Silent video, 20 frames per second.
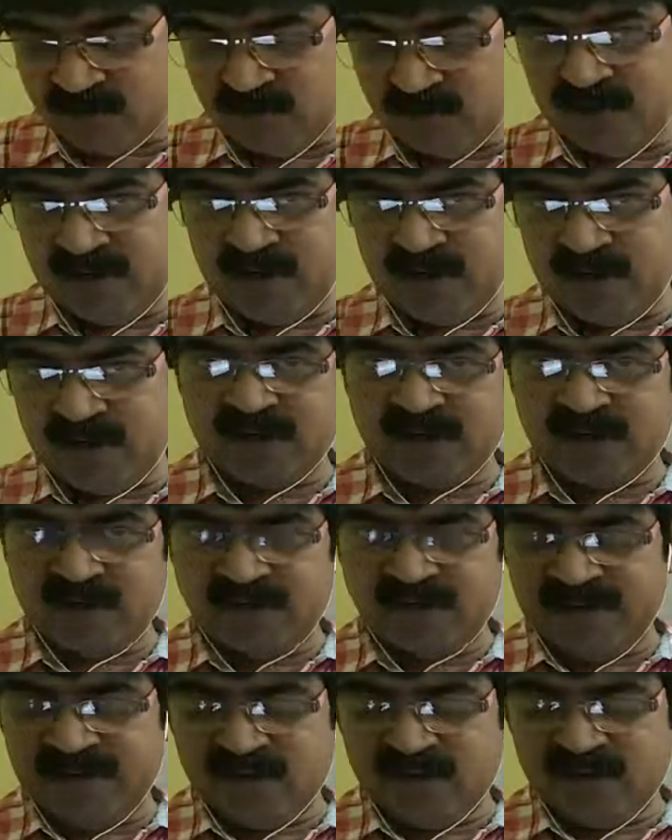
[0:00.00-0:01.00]
about if you are
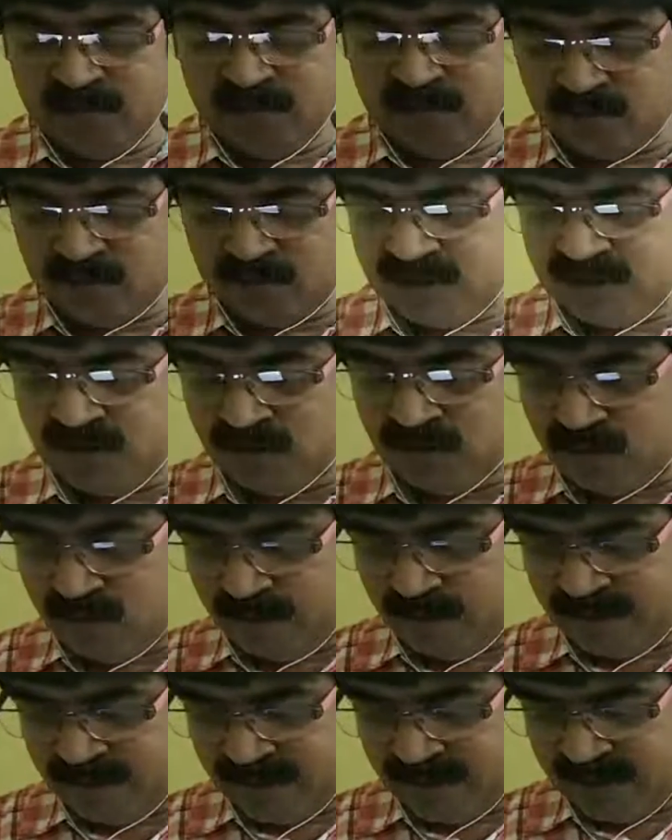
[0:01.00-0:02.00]
having your books with
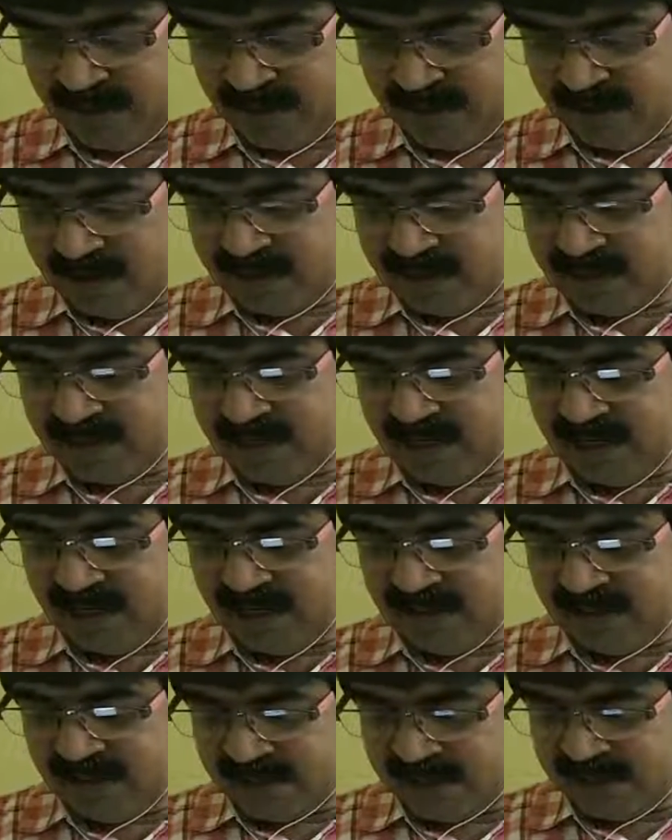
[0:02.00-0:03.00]
you, the study
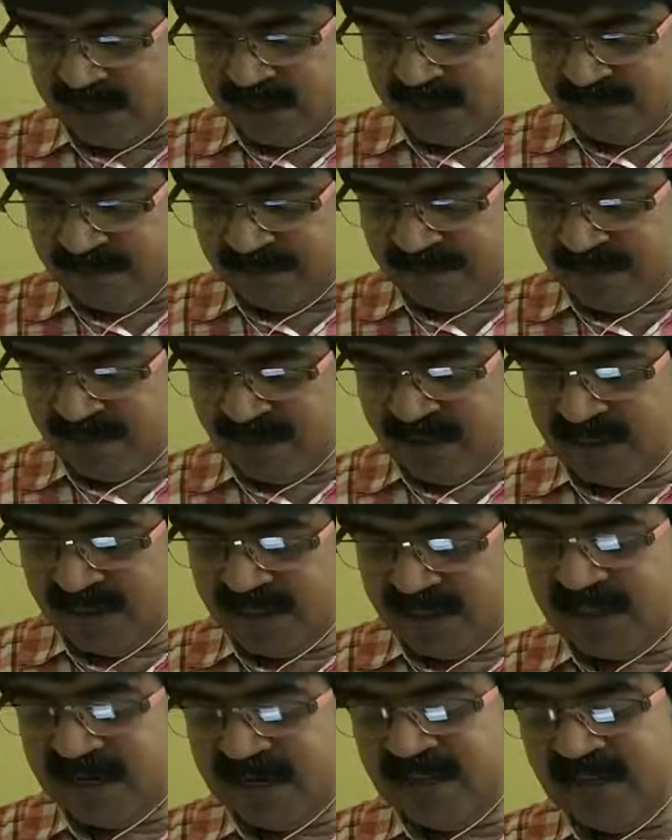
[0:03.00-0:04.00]
material,
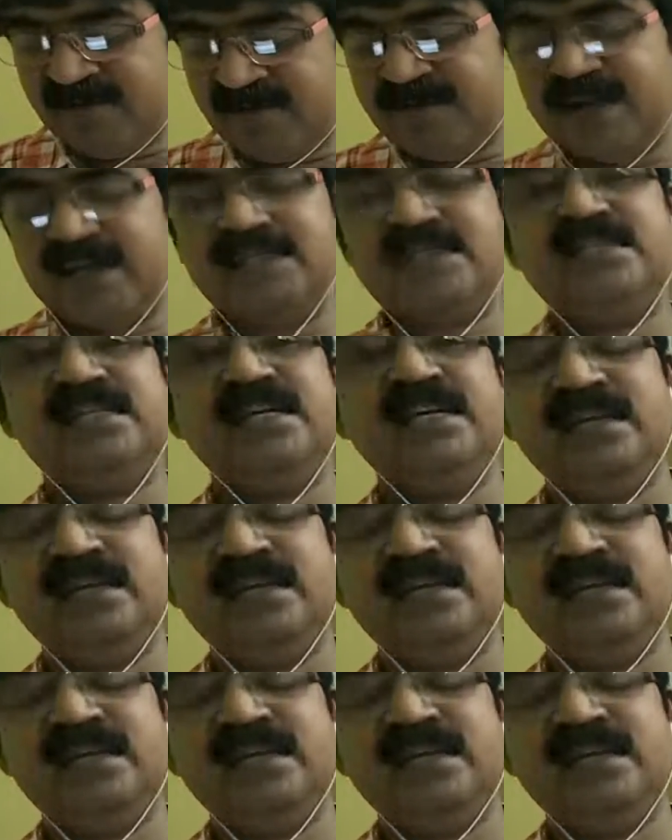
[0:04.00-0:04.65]
then the first thing